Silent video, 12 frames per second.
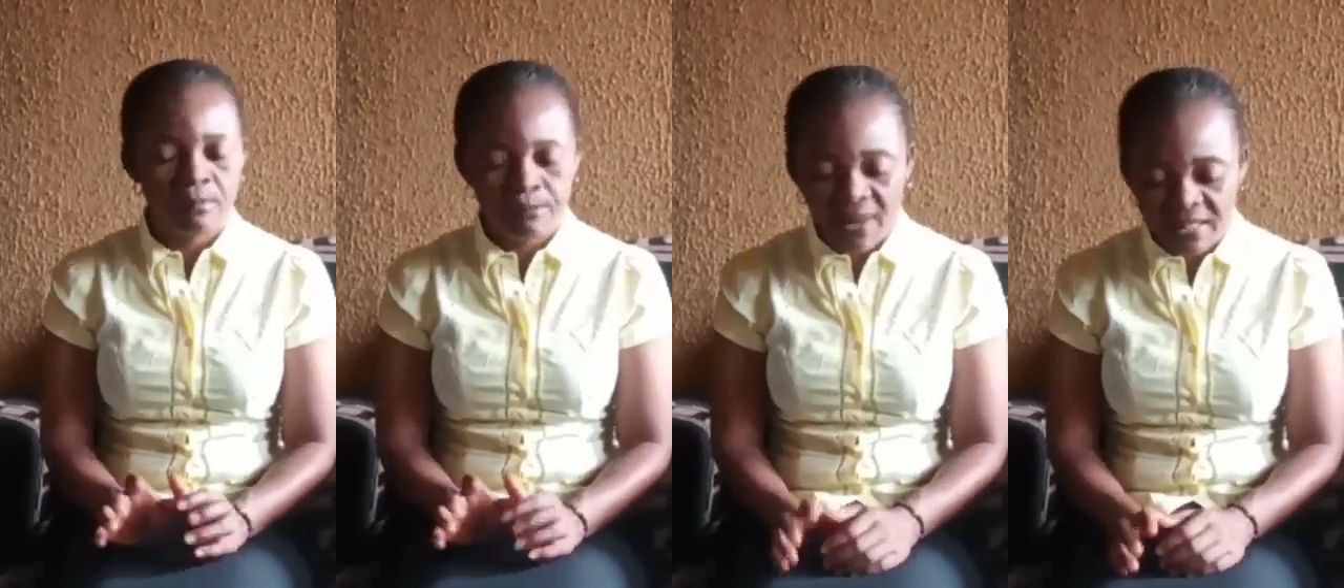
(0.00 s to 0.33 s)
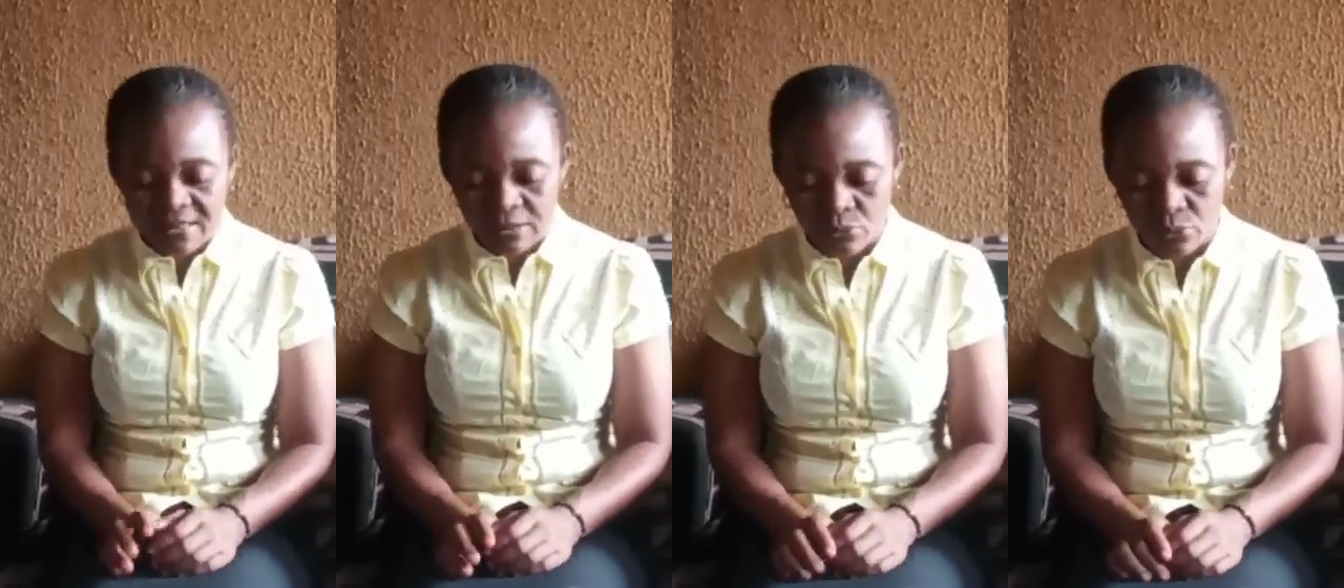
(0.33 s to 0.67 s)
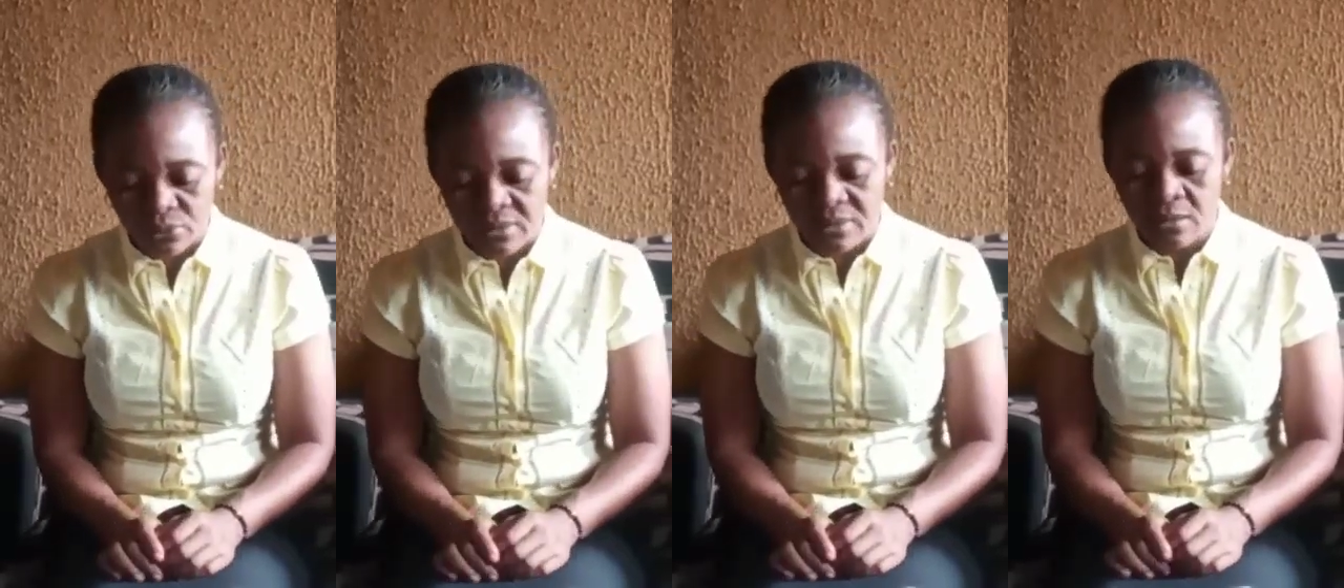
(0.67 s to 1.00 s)

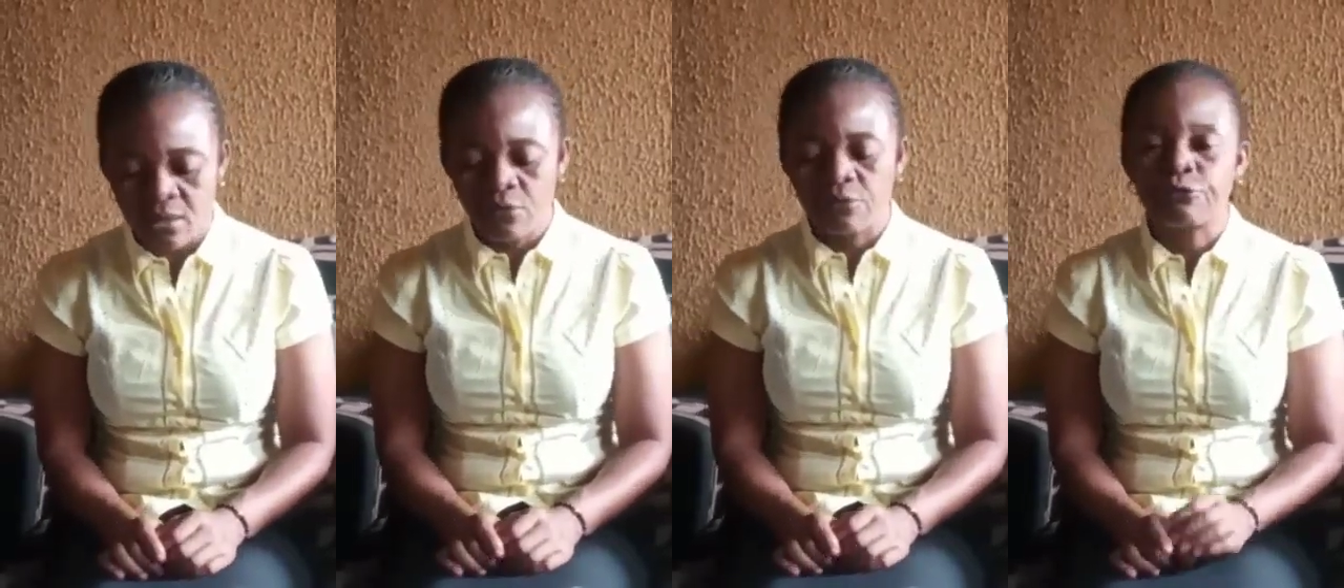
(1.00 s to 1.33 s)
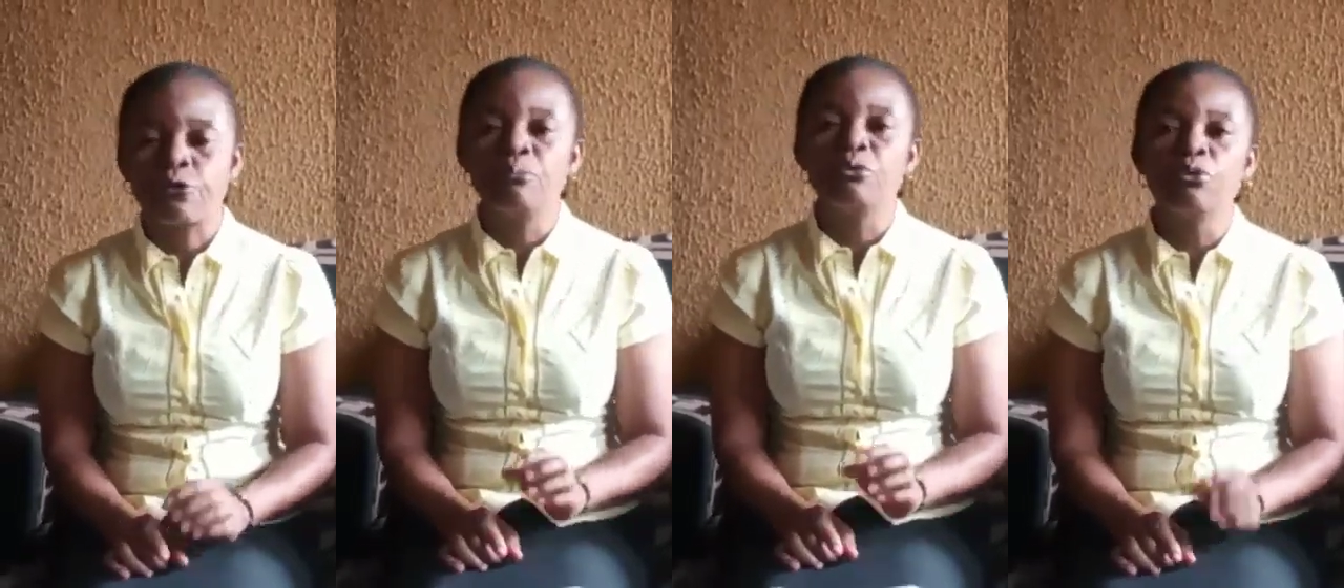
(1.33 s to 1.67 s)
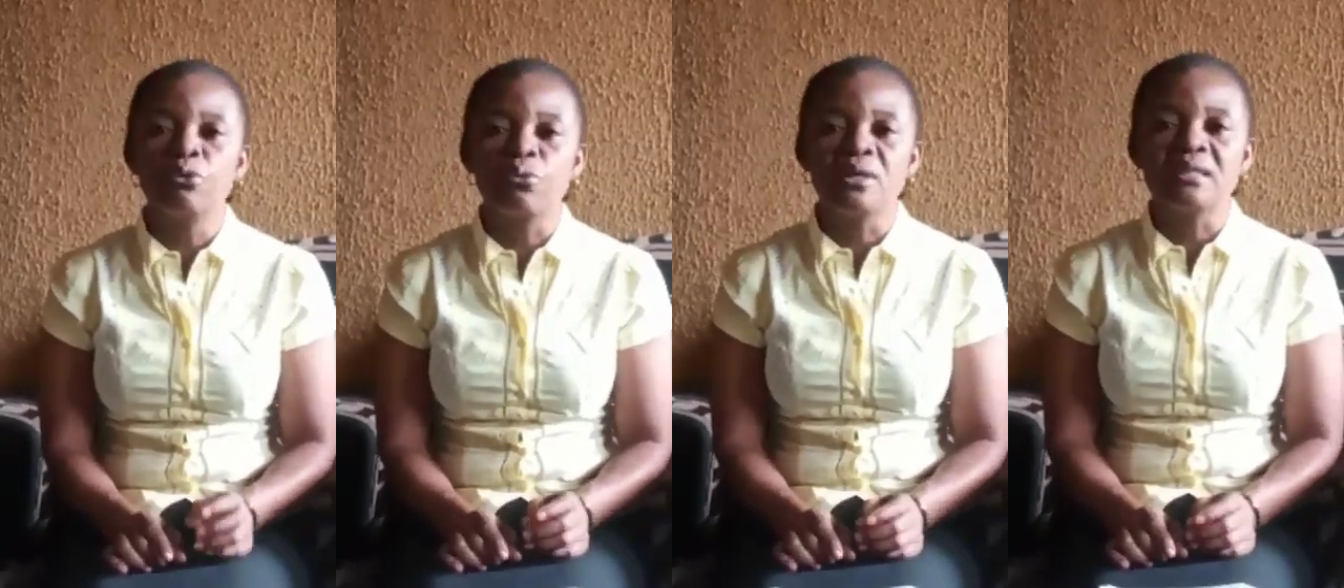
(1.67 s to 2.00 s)
particles from
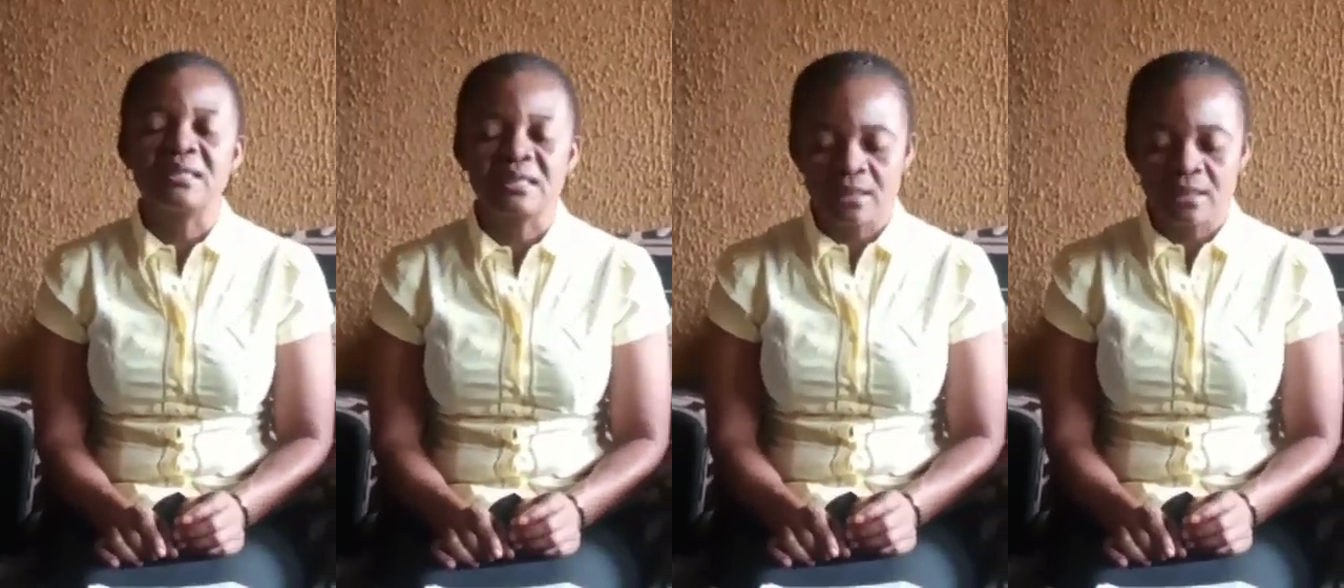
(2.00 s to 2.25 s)
liquids